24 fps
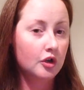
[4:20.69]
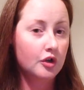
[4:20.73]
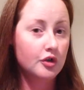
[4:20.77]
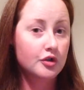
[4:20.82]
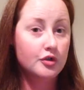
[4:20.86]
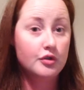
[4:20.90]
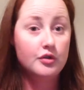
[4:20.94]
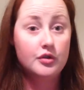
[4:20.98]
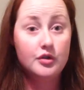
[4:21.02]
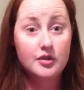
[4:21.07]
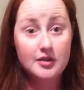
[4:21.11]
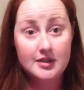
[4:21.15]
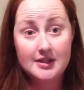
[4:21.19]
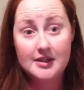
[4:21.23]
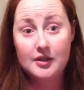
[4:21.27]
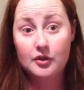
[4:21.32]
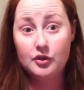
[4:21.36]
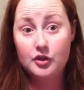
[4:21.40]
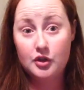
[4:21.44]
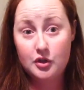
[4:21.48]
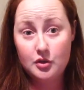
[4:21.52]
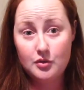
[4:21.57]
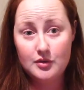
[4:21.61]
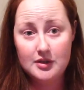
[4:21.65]
to still
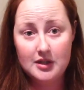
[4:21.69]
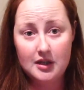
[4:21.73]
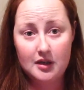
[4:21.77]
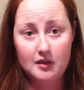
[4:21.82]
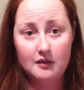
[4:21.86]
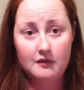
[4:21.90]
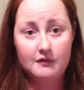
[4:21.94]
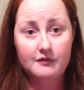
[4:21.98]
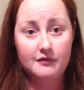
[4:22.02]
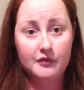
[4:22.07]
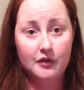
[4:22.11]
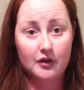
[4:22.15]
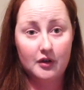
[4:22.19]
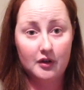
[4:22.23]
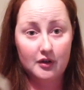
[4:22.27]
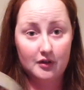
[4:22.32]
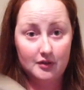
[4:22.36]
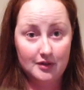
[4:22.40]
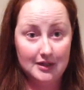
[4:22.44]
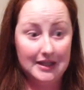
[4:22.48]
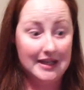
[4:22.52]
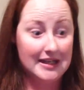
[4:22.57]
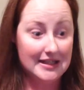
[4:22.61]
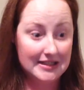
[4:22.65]
use it for
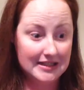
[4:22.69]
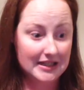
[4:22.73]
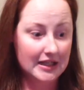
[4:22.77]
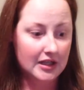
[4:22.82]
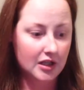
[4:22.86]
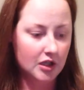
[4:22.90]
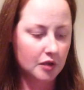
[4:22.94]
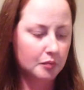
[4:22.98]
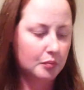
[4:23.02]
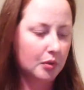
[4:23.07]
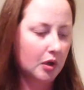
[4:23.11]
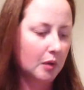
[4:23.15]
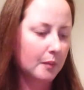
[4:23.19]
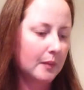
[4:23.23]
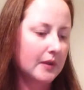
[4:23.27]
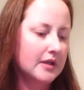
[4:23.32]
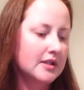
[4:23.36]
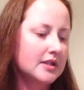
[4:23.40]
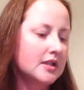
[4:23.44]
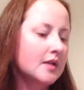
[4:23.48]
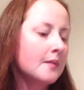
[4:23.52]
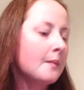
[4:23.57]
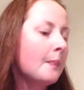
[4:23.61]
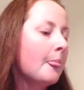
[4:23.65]
the intended
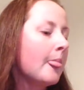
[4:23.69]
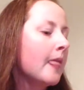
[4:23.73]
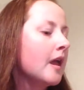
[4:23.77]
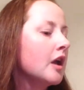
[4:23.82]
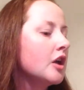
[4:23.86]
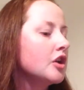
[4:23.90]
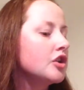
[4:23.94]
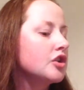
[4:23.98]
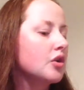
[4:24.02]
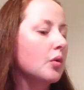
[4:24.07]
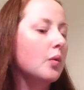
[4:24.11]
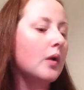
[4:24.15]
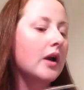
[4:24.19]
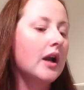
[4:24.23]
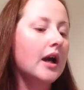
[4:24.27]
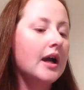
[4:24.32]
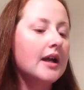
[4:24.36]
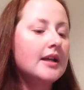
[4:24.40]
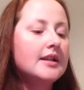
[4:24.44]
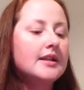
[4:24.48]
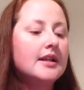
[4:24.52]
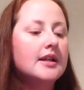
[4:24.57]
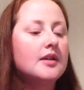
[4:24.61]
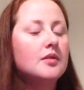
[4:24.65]
purpose. So what
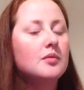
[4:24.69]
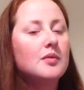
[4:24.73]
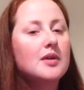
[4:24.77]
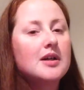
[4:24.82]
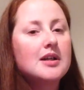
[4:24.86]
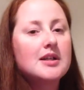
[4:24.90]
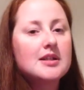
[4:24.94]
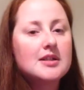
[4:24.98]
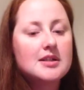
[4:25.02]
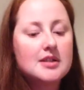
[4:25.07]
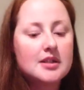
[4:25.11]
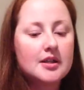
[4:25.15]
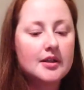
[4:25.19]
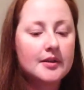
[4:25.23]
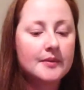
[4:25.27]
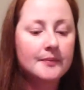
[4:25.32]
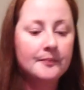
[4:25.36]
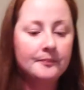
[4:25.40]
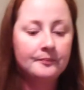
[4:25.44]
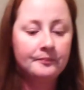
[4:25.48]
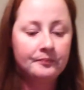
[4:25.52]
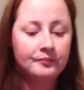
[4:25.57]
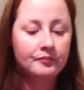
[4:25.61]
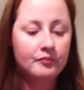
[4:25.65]
I did was
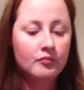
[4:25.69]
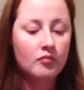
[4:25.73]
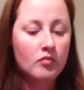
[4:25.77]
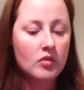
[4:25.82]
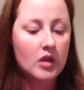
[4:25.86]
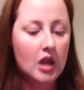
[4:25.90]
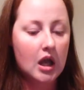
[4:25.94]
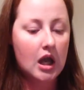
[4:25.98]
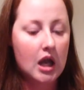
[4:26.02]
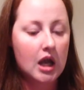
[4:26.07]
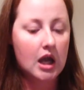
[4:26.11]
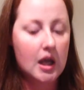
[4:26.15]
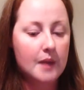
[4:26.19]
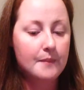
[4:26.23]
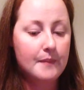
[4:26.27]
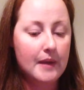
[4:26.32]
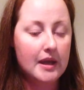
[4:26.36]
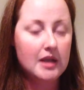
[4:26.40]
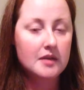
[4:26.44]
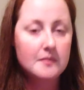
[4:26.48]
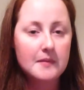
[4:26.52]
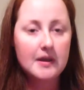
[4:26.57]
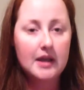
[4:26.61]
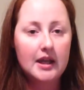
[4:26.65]
I
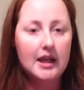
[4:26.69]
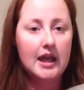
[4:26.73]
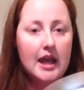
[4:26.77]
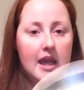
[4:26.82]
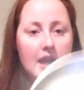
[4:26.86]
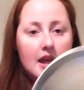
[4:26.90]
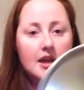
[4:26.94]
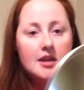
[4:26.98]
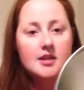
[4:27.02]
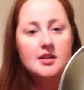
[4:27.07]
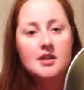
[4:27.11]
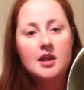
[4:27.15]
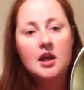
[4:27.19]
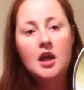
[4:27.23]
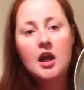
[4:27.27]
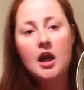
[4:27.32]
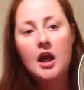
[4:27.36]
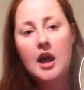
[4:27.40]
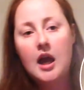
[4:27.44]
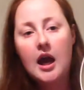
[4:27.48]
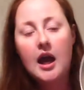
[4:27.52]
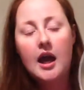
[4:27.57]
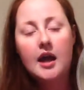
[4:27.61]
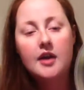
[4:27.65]
baked my cakes
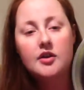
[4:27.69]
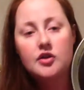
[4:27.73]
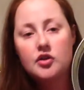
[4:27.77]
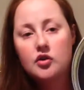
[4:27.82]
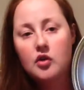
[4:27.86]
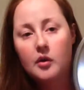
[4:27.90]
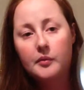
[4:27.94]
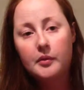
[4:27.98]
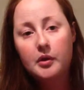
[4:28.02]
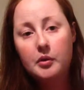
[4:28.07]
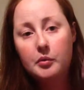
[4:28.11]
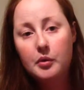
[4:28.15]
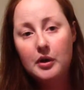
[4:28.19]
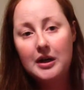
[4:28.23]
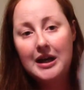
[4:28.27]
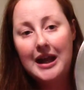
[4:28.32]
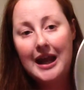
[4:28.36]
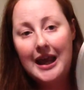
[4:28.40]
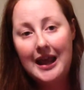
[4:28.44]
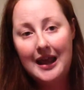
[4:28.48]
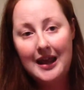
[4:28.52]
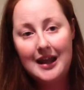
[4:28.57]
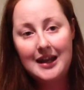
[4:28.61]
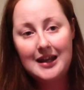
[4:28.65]
as you normally would
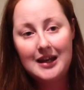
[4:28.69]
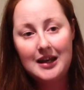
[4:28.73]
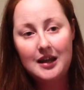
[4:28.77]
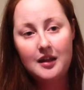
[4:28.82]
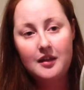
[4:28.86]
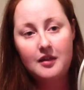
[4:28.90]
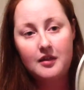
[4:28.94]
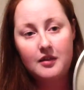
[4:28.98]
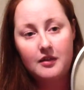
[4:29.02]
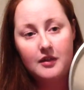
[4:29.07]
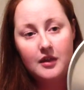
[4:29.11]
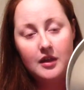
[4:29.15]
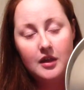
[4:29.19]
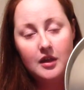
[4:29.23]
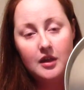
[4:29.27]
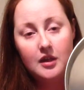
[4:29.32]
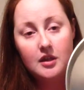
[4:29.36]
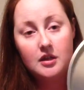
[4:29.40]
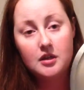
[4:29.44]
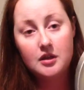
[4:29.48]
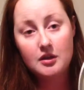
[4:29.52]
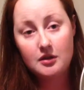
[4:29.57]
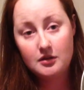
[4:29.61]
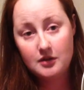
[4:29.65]
in the
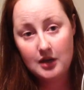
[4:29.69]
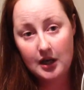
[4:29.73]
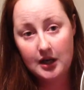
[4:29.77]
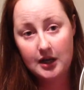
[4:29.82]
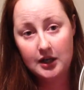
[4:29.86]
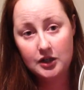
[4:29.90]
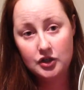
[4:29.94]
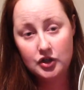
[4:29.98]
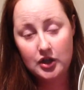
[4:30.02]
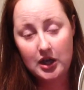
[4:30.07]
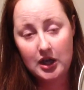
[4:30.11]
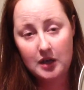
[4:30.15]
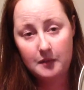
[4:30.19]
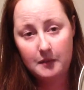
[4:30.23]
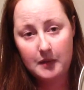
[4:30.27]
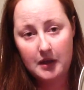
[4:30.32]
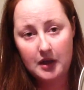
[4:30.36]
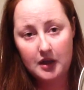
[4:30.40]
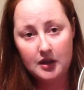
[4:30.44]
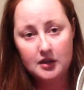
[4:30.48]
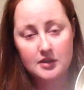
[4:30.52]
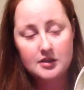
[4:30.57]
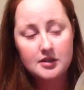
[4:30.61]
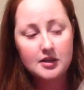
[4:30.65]
9-inch cake
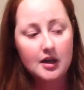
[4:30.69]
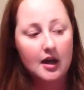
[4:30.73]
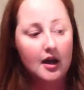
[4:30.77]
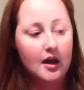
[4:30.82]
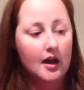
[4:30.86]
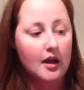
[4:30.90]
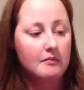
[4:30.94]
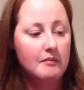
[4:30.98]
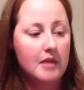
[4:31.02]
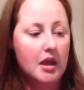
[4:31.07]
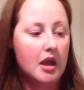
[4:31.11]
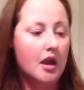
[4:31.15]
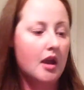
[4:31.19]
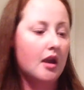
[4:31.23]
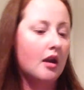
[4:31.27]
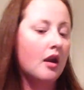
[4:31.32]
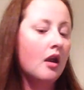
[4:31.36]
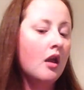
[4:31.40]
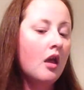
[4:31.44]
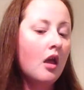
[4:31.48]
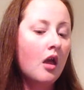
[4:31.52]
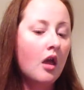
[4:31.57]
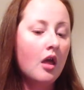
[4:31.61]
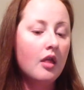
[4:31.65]
pans. I made
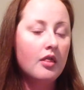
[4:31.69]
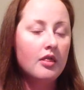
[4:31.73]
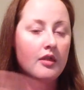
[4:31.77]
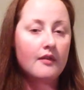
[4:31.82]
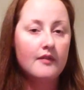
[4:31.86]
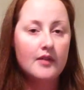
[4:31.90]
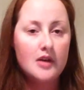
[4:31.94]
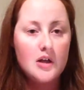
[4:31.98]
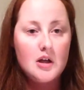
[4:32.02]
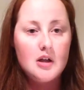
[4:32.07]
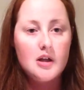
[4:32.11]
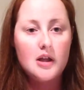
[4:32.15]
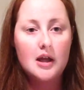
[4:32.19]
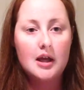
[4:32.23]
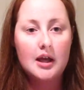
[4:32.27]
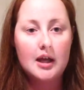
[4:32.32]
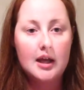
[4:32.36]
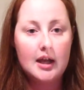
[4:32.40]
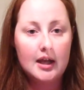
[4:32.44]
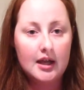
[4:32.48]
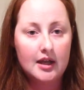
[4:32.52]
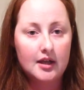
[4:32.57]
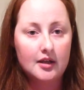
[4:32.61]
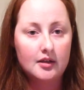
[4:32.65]
the vanilla
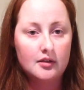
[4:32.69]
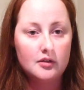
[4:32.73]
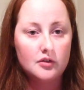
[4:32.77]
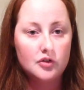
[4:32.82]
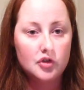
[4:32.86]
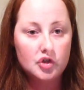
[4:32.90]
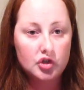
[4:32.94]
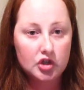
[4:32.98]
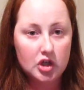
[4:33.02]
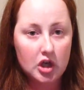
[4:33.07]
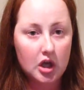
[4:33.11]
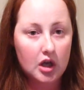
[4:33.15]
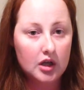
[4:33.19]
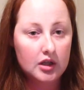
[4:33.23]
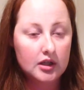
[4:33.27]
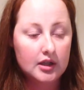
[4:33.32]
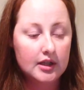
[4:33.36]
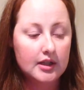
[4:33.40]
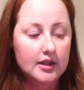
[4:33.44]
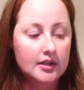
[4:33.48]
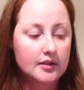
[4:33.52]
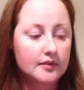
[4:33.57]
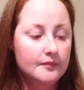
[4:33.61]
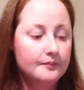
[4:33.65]
and
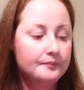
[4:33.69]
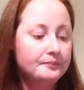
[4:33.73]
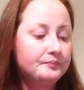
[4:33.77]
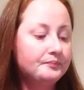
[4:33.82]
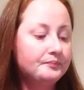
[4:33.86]
chocolate,